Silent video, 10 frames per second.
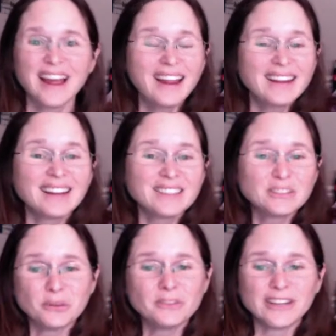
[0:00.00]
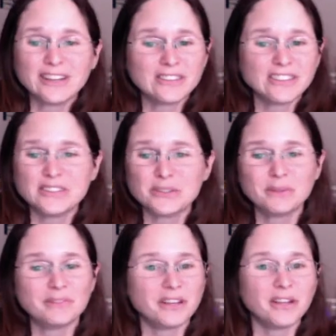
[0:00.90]
And I told you I couldn't do a
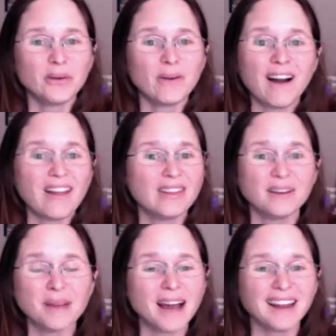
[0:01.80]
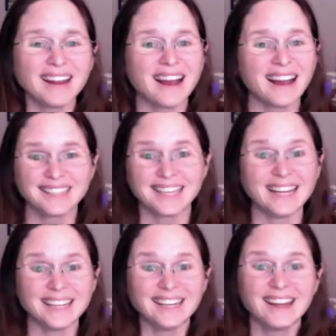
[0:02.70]
video on them. I get
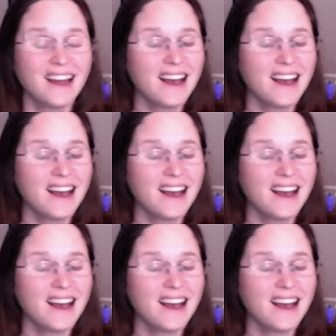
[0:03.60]
it.